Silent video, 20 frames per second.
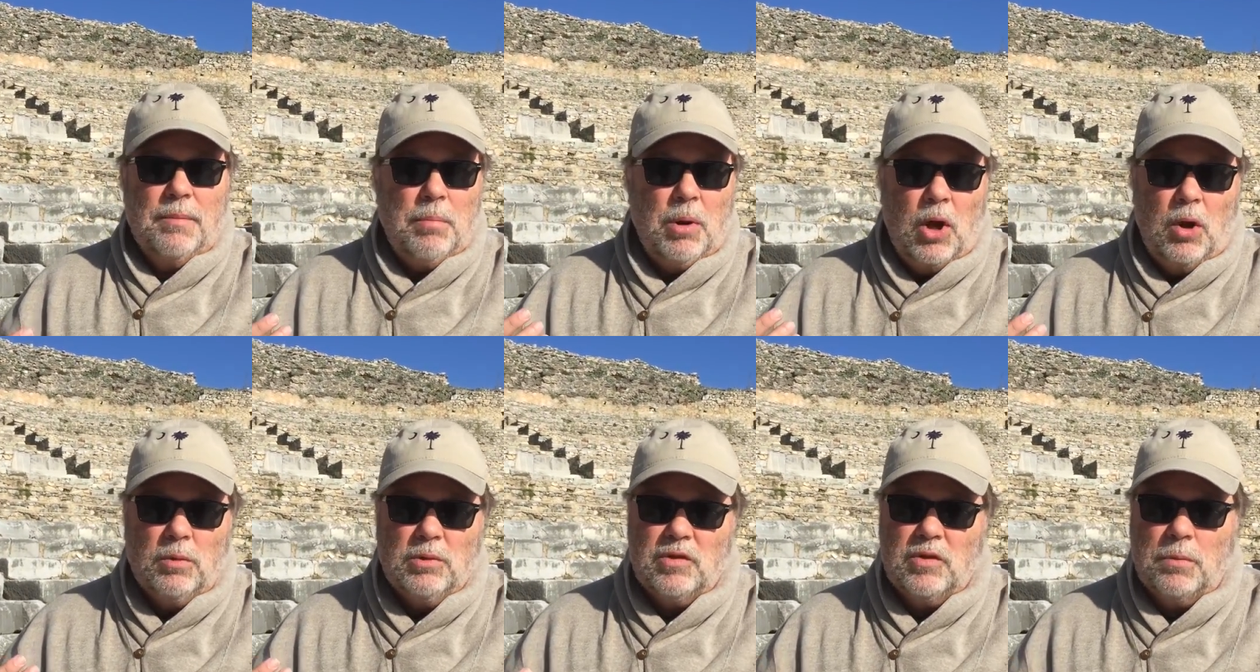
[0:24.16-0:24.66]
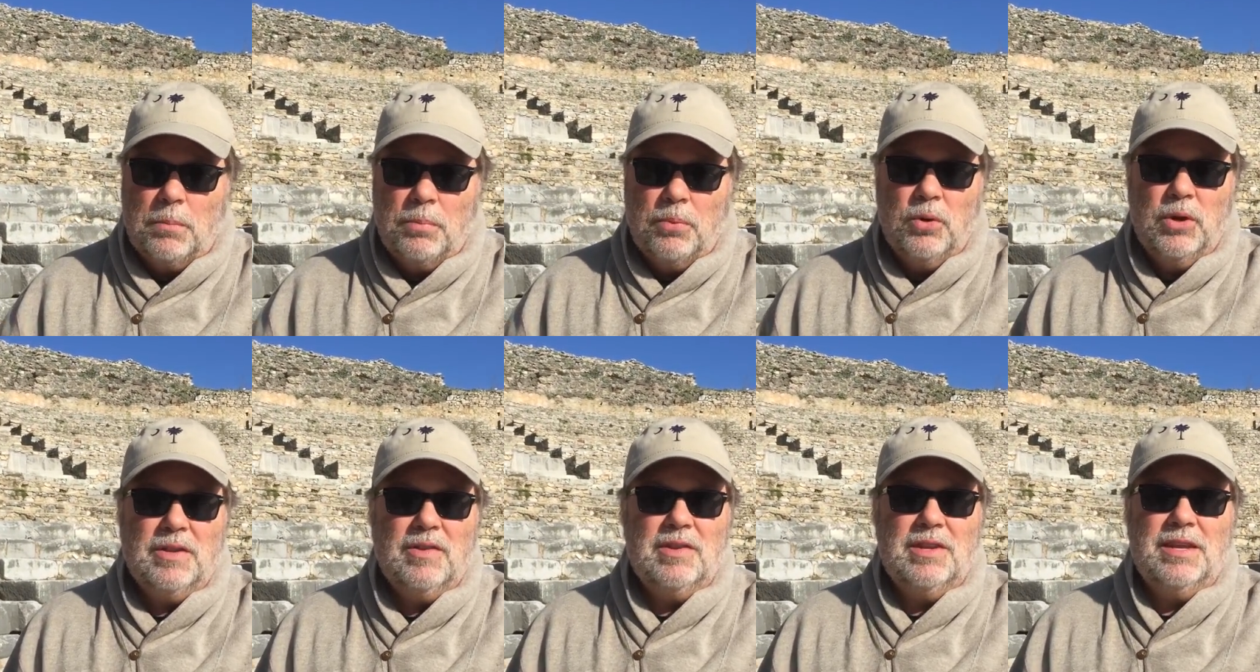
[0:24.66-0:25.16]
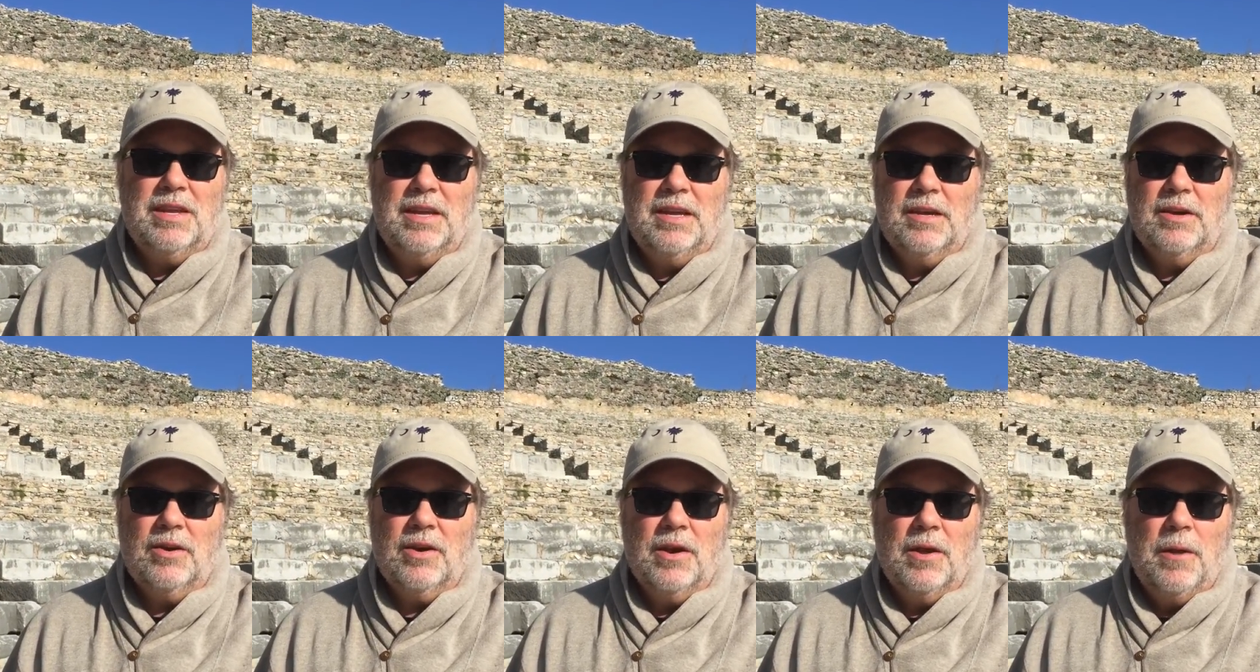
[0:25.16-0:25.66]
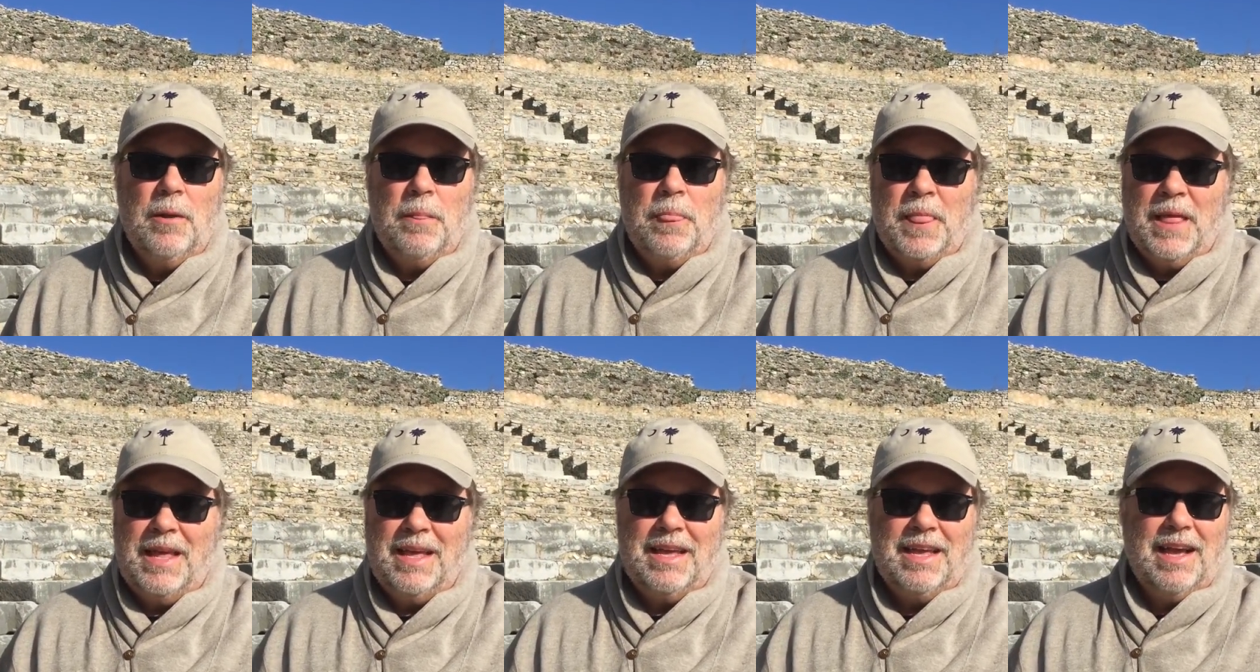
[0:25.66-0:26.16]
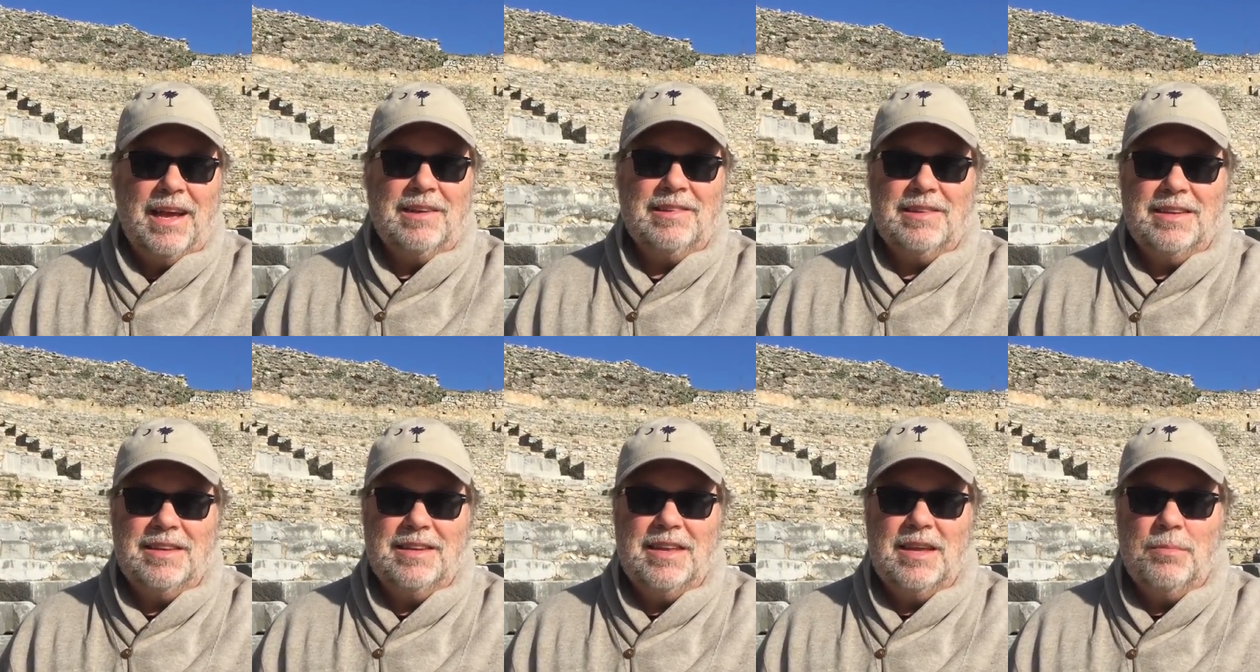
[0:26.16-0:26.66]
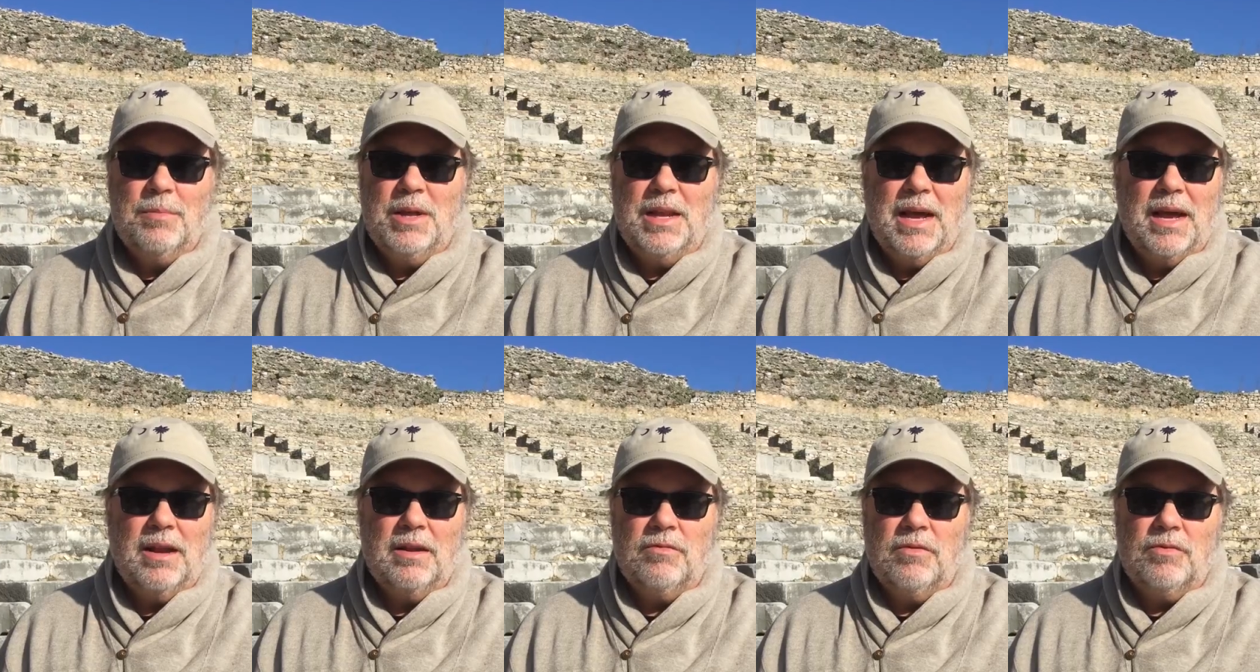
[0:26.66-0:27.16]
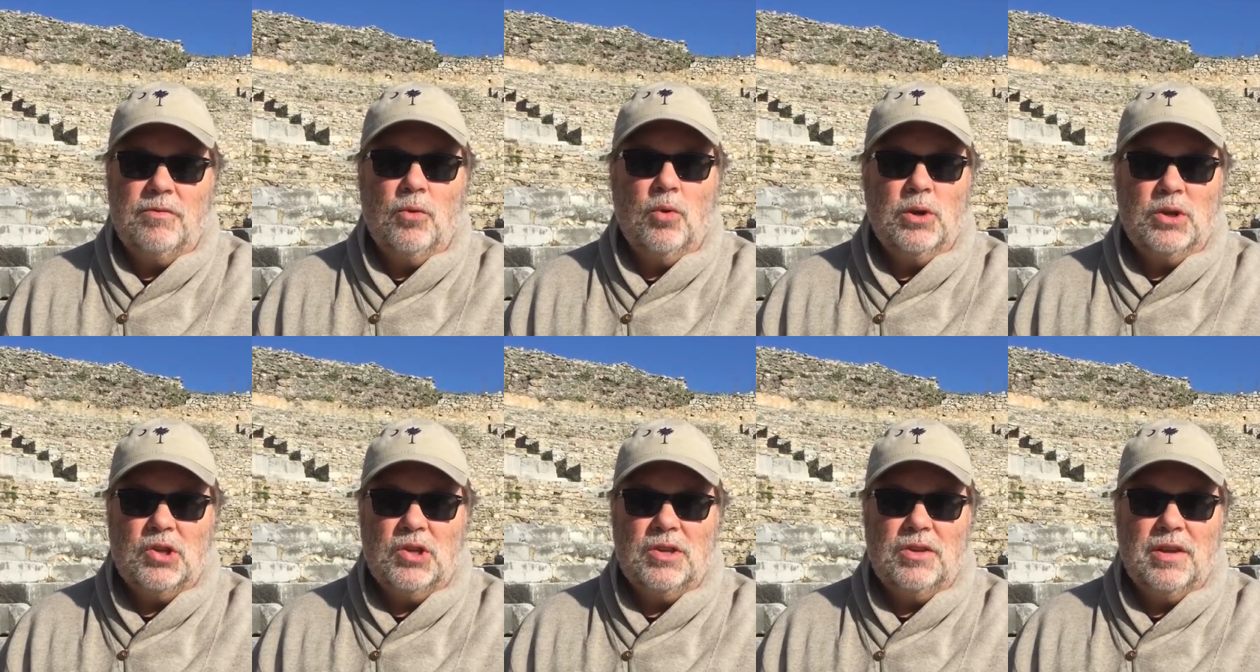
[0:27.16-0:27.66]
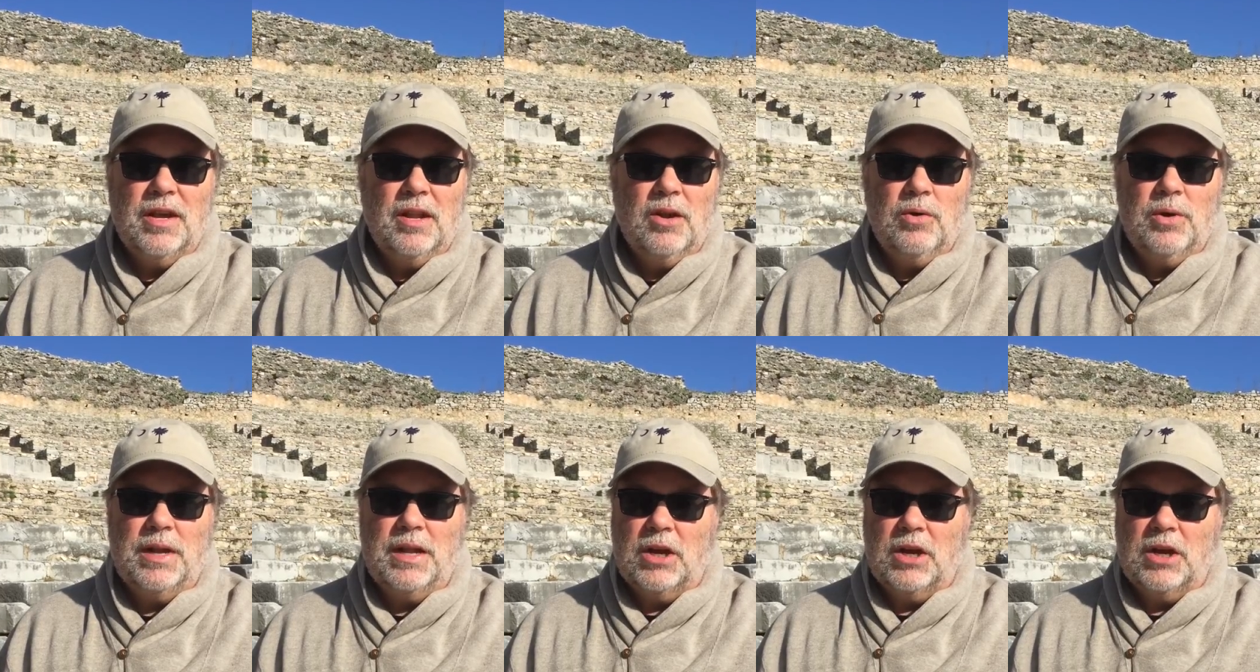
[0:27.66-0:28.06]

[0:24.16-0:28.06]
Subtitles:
Paul was imprisoned here. He cast a demon out of a fortune teller,